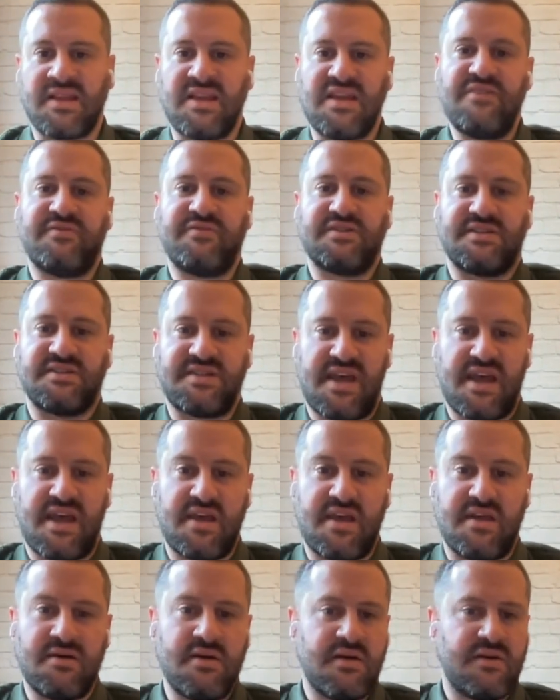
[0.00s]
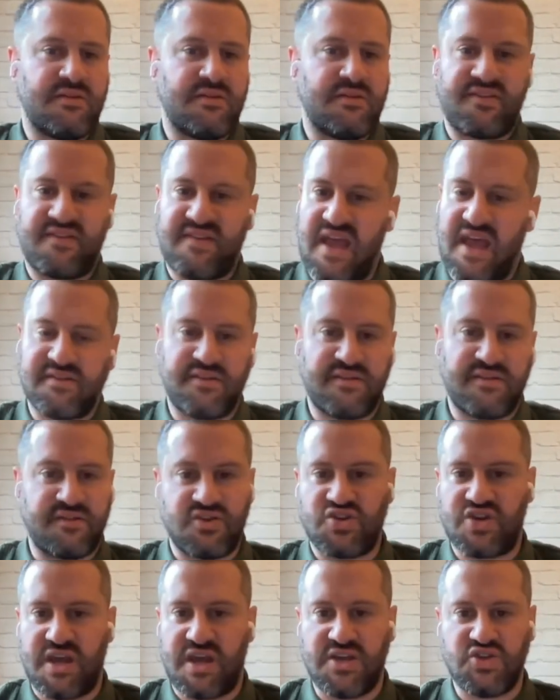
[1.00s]
And even today, the standards
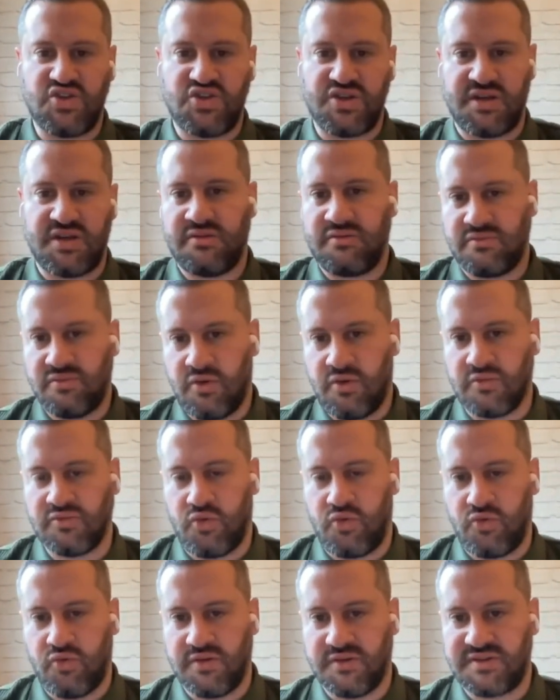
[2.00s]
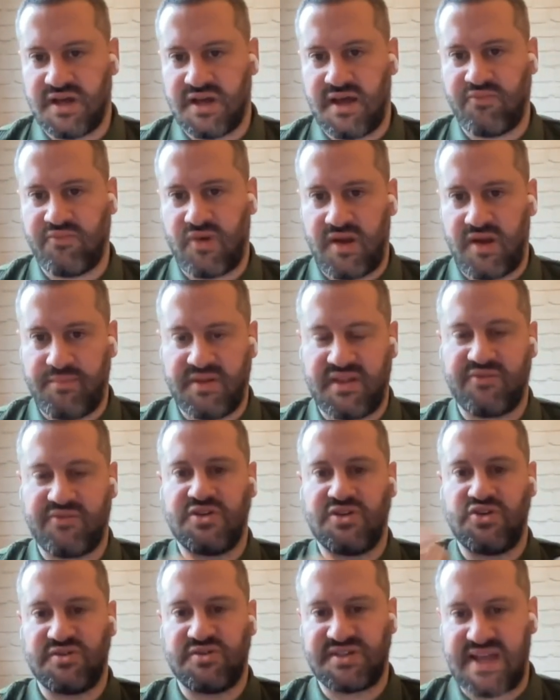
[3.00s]
are changing, not all the time, right? But there
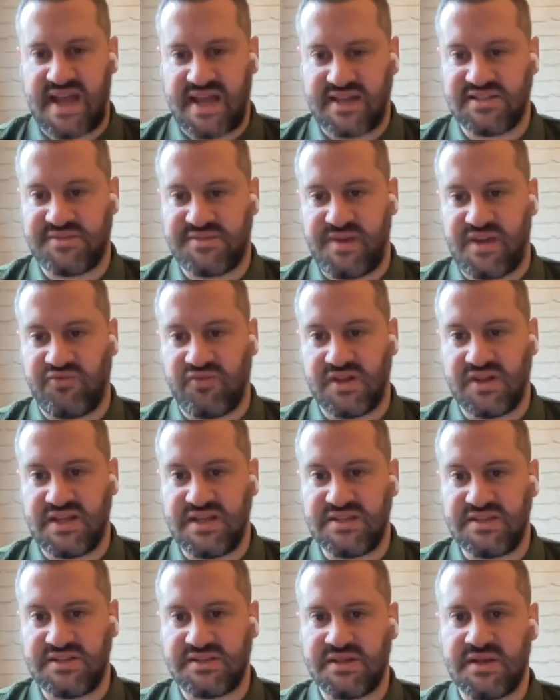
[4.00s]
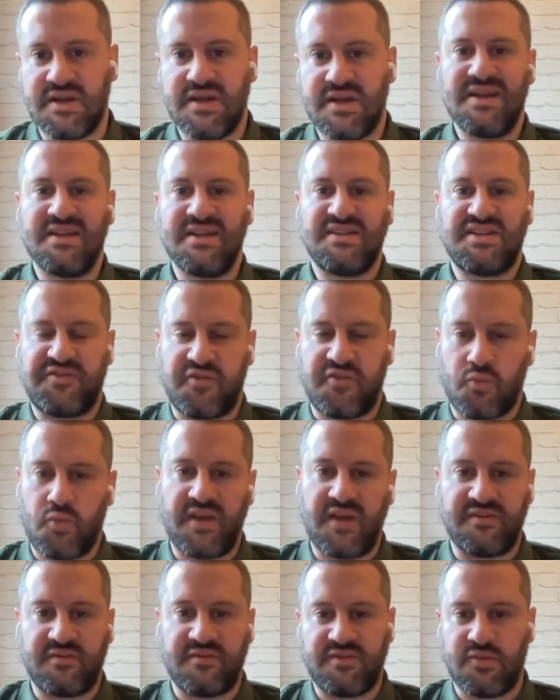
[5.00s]
are new standards being released, different
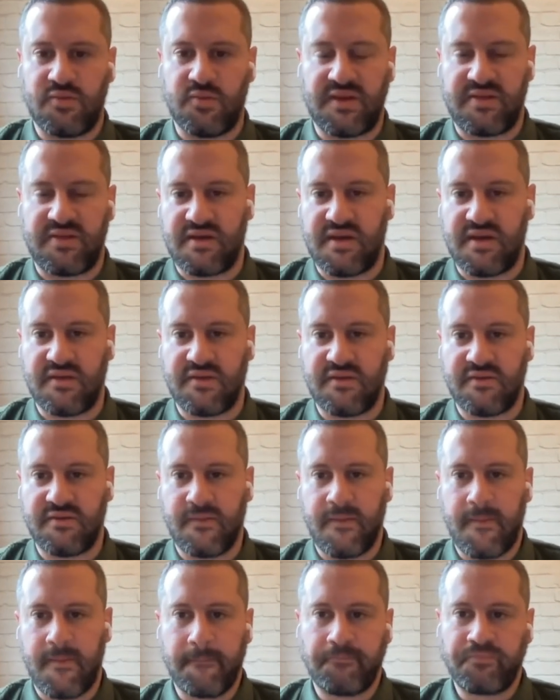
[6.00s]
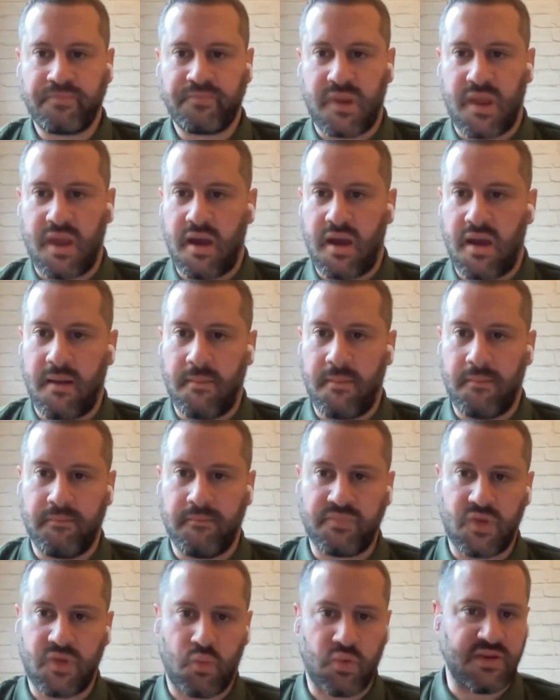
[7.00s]
ways of doing things.
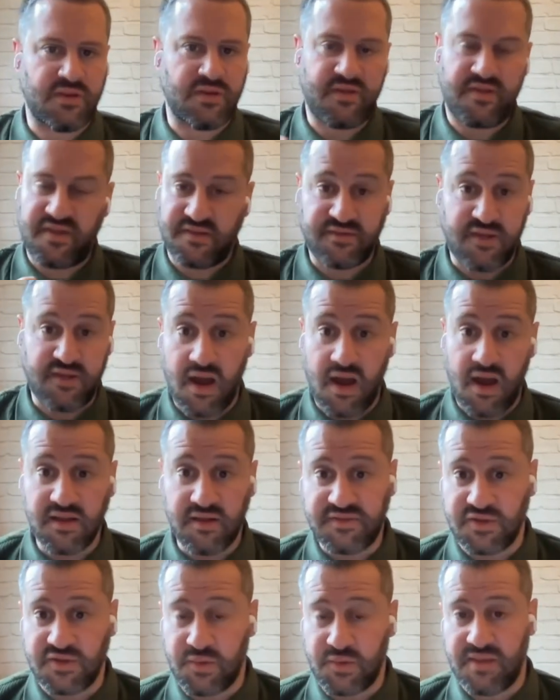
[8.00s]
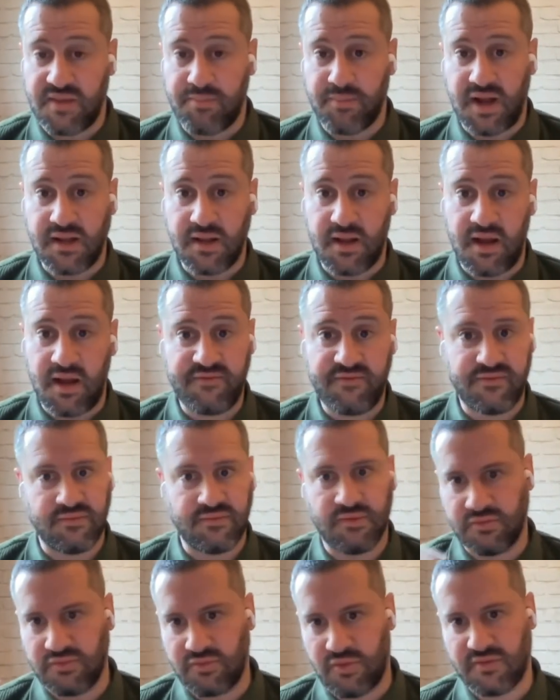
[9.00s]
One of the things that I love doing in my life,
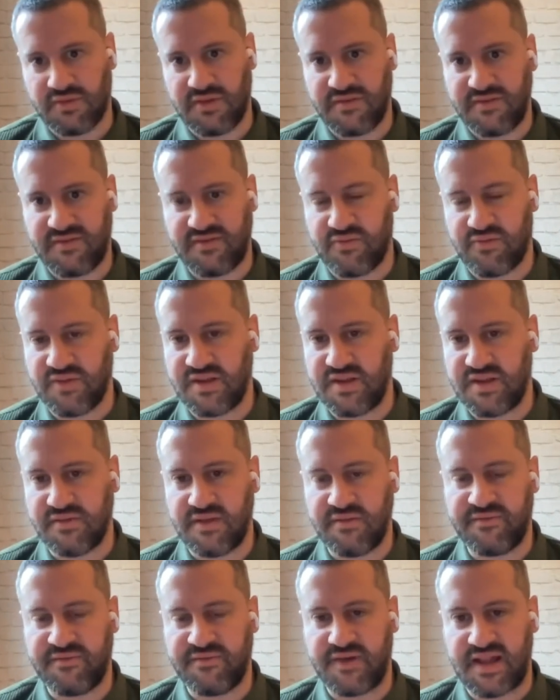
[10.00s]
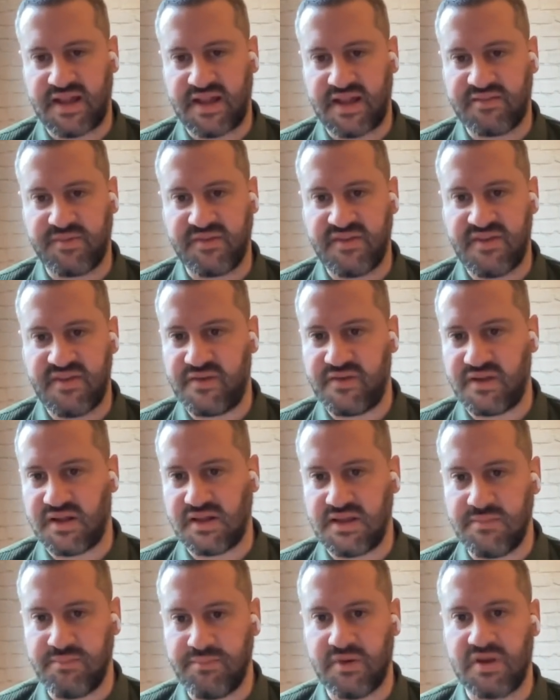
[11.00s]
not necessarily in finance
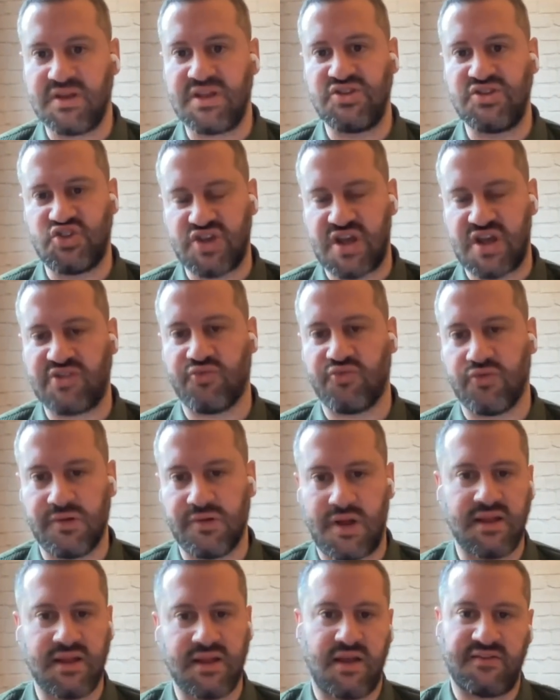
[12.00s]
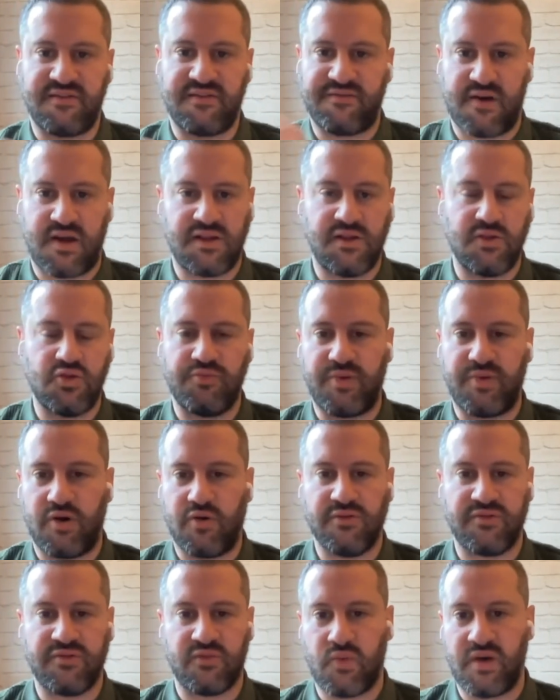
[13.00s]
specifically, but in general, I like to find
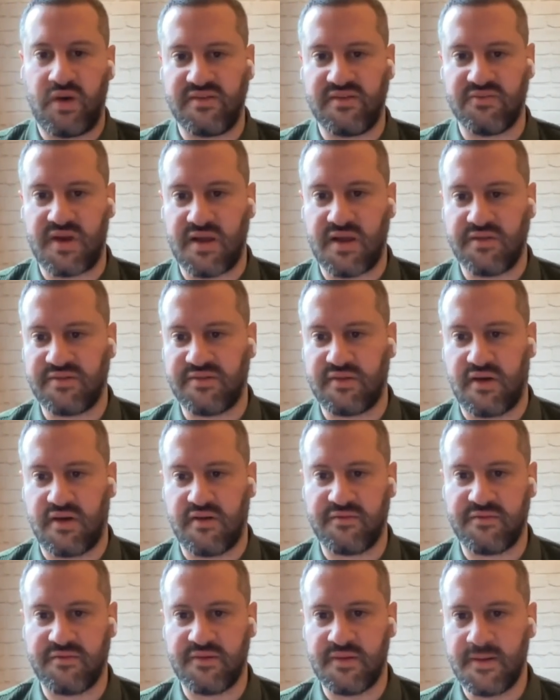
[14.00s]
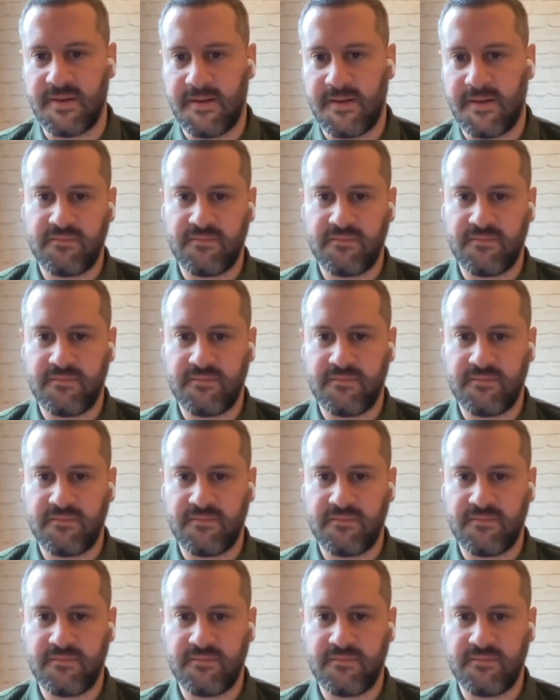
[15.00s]
loopholes and ways around stuff,